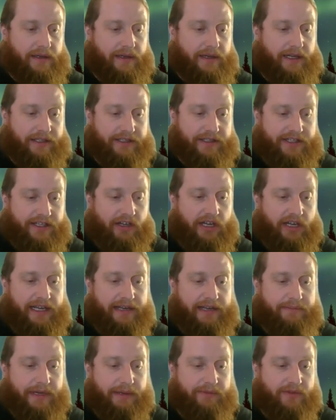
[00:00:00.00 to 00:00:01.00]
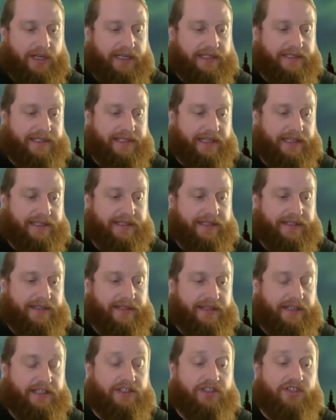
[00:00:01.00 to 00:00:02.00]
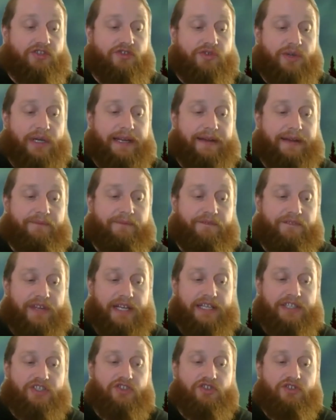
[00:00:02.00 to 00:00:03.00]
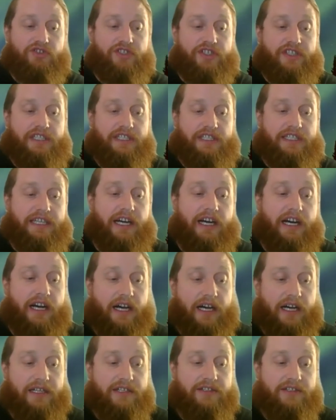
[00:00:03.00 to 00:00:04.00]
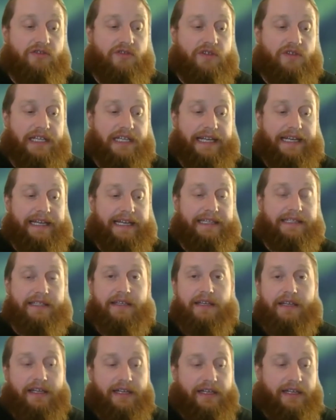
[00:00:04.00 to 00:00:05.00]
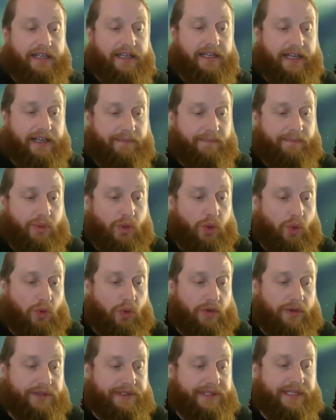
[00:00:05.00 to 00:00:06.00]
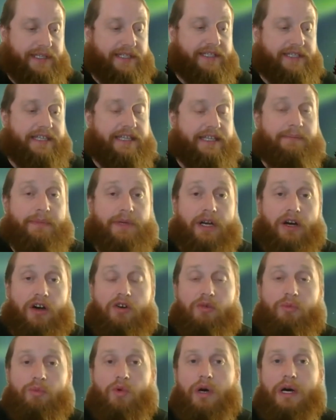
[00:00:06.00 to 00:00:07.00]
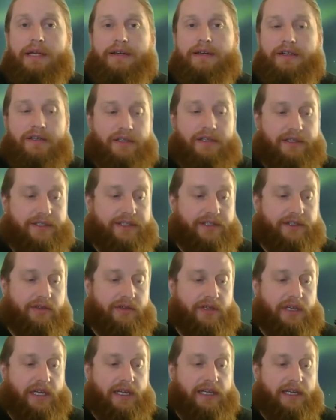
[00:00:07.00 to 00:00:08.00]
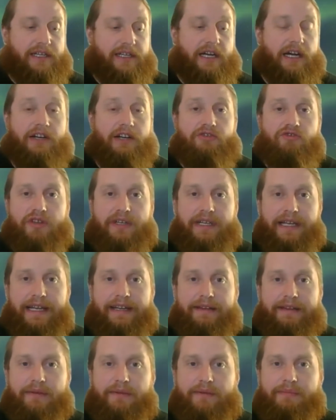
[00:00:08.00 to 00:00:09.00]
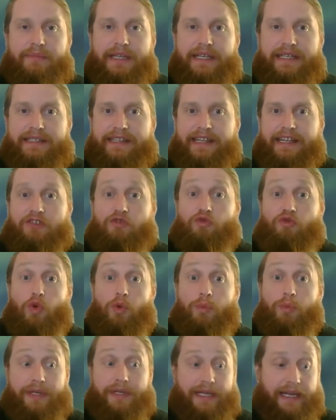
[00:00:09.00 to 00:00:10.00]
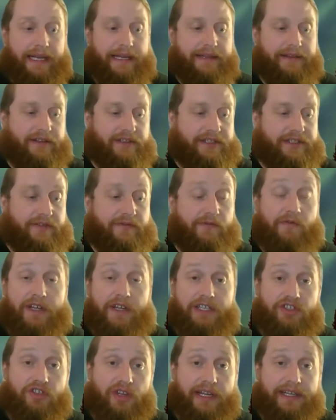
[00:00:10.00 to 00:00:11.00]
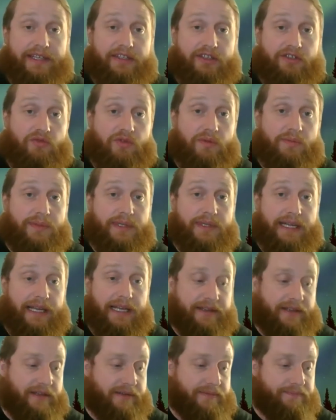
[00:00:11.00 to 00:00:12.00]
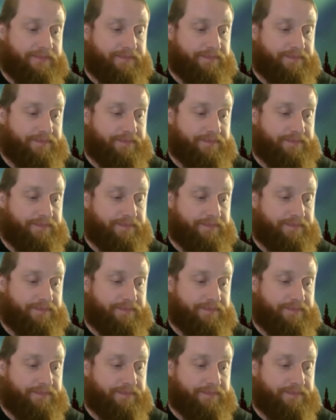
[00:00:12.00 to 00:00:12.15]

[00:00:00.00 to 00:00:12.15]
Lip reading: And so I had memorized this. In stream, fish usually congregate in pools in deep, calm water. So congregate means like group together. So fish like to group together.